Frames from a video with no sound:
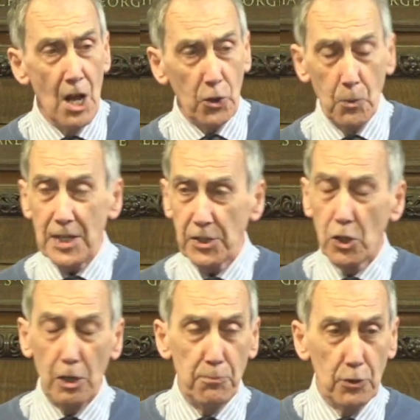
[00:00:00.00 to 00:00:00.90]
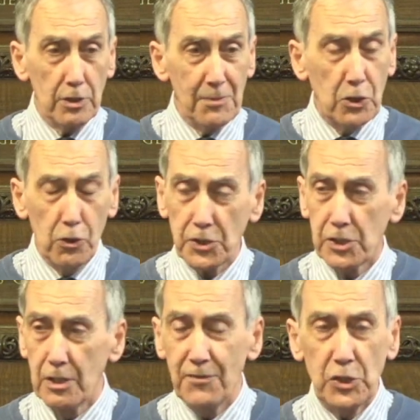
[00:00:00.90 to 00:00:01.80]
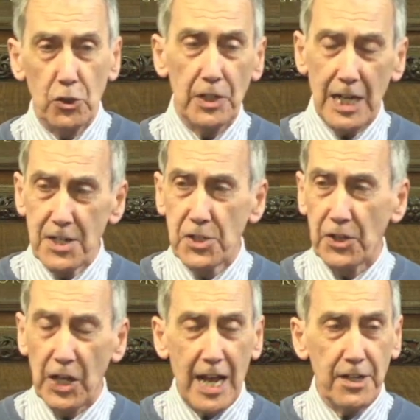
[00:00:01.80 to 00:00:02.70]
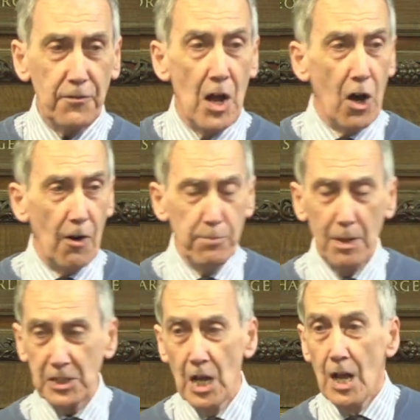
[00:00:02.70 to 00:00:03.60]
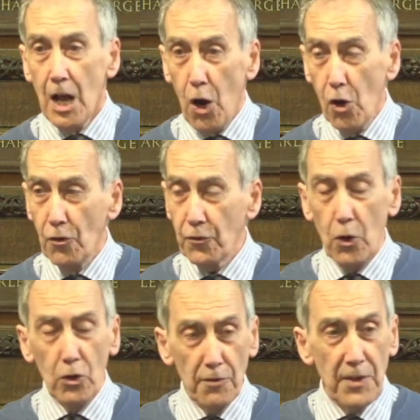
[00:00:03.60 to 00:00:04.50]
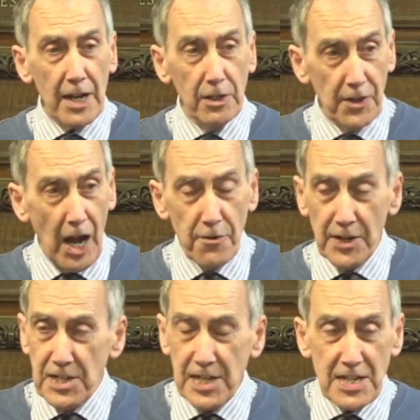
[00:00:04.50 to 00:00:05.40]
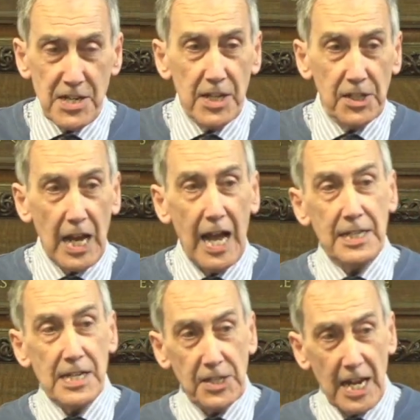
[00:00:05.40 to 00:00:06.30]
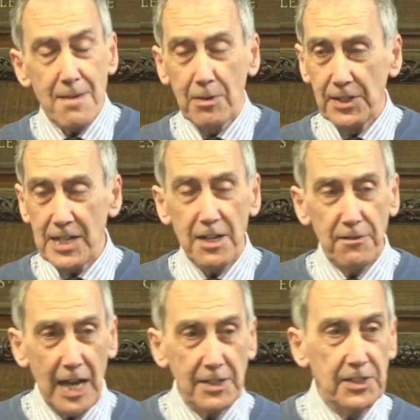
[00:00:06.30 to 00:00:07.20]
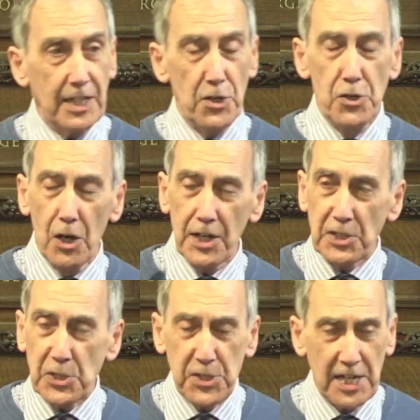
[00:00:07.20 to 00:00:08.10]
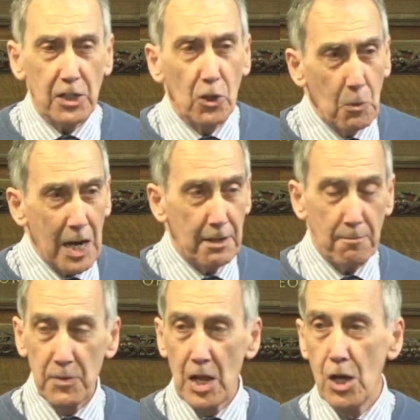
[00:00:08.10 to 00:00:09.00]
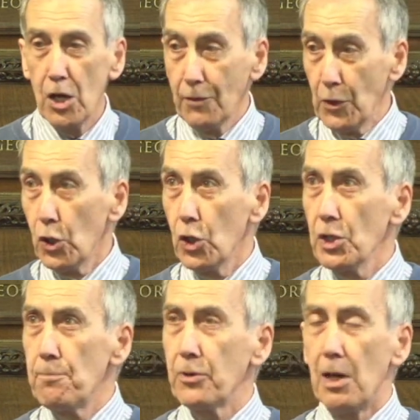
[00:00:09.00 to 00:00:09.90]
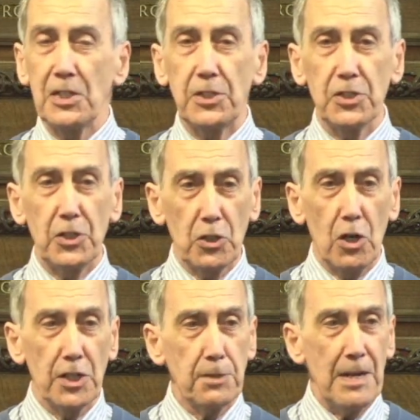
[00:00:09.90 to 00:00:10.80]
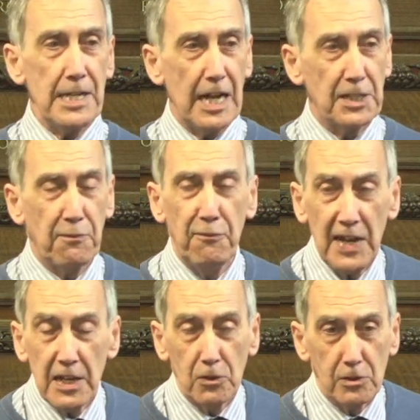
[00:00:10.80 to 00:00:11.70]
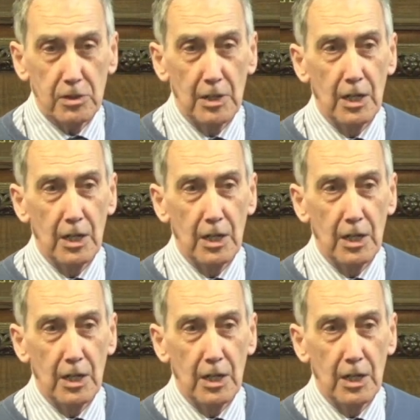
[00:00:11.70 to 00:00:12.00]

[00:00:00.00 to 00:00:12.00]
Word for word: the way that God brought them across the River Jordan into the land of, of promise. All, all of that in the 110 years, and he is able at the end of that to say, Not a single one of all the promises that God has made has failed